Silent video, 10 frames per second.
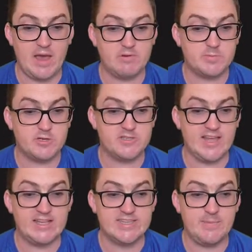That was because
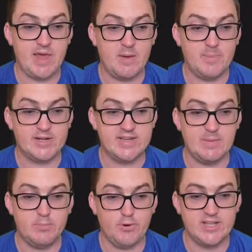they somehow picked
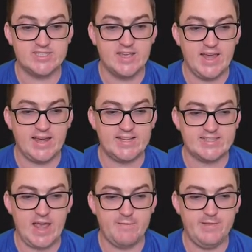up points
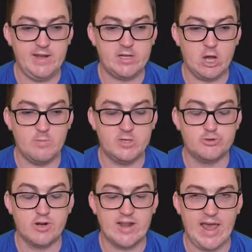against Atletico Madrid,